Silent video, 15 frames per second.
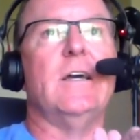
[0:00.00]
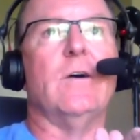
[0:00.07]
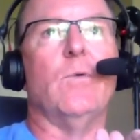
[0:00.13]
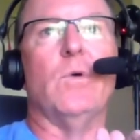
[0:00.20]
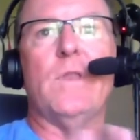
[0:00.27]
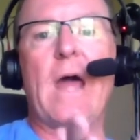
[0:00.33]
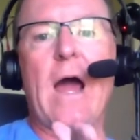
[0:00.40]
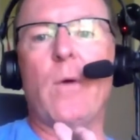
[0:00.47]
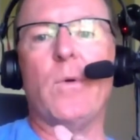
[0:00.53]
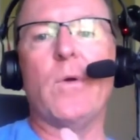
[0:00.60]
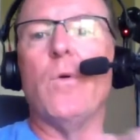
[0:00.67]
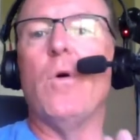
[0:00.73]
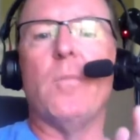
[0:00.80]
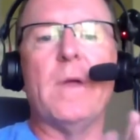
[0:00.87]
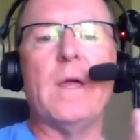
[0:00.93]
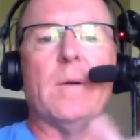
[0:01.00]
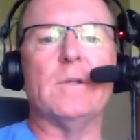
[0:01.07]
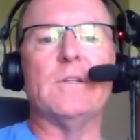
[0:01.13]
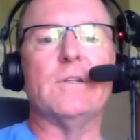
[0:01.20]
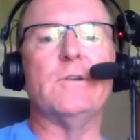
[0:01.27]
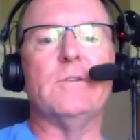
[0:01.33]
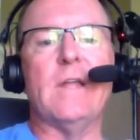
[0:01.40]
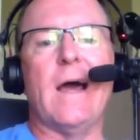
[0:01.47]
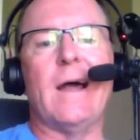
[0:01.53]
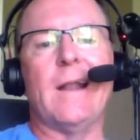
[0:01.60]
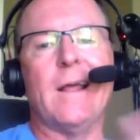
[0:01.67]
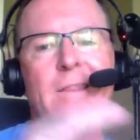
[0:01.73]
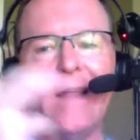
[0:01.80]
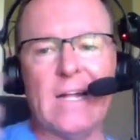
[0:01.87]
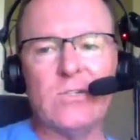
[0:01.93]
Well, now we won't be able to do that.
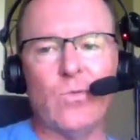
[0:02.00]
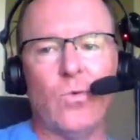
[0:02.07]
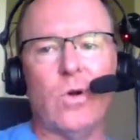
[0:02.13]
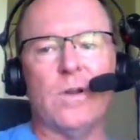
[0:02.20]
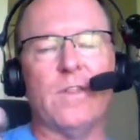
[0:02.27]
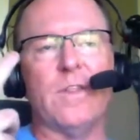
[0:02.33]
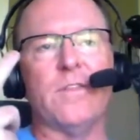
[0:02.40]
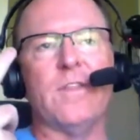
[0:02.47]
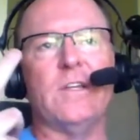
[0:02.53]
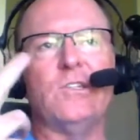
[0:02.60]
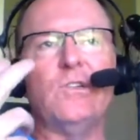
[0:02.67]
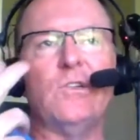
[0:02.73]
And that's one of the things.